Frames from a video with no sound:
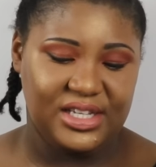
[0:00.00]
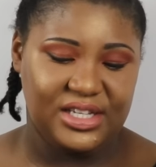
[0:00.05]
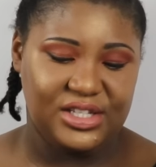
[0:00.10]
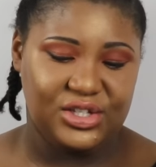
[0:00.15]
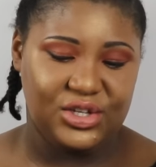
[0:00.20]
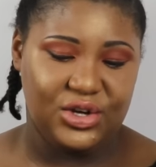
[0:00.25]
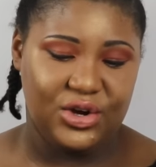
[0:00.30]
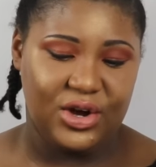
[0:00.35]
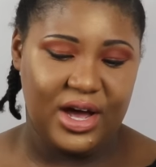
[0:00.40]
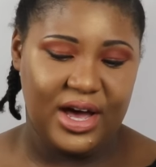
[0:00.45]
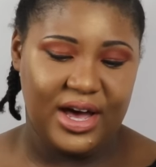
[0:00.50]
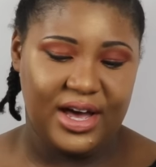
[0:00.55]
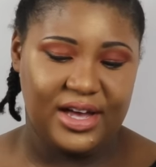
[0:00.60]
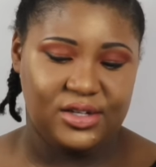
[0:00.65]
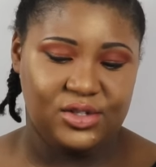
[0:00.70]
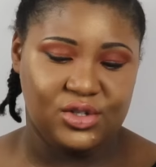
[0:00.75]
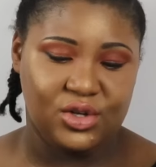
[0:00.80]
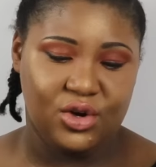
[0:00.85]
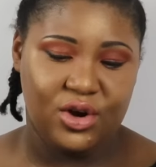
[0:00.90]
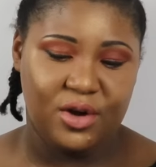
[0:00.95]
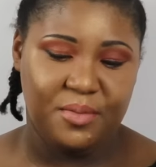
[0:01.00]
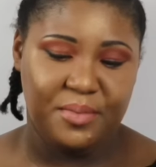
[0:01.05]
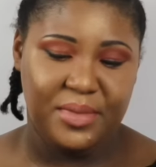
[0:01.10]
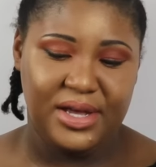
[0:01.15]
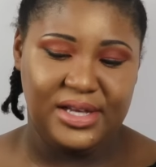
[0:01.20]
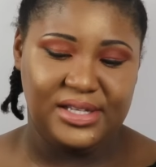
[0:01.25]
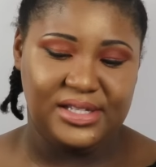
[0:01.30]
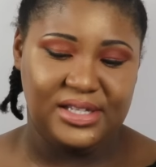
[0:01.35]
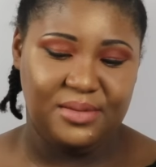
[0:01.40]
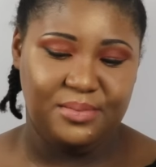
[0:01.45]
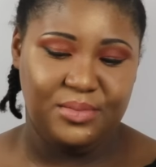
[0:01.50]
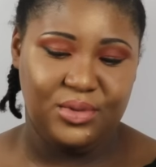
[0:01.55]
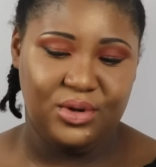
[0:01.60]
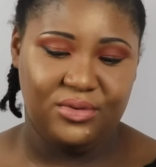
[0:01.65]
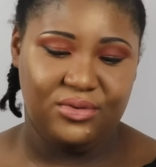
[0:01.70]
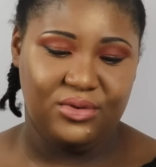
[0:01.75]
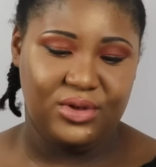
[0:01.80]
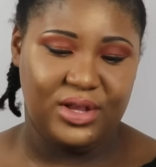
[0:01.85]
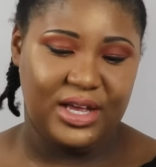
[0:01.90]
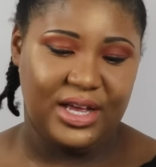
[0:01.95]
It's your eyes are amazing,
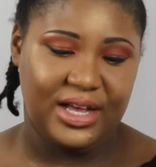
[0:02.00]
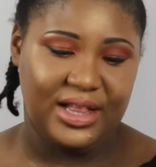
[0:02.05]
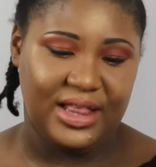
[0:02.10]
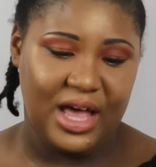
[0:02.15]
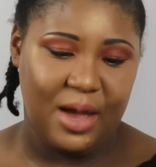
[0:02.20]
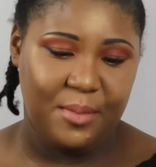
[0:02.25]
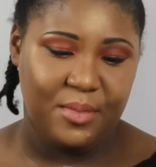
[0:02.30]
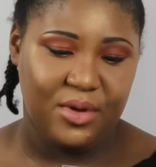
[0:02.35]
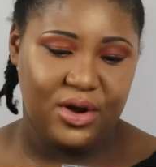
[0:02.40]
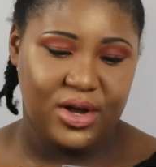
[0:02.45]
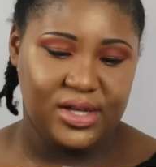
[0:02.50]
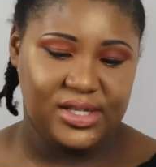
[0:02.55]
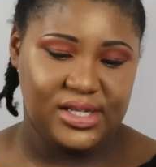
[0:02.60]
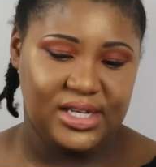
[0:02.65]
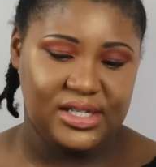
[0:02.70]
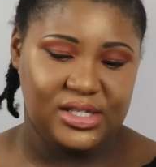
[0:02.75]
beautiful and glamorous.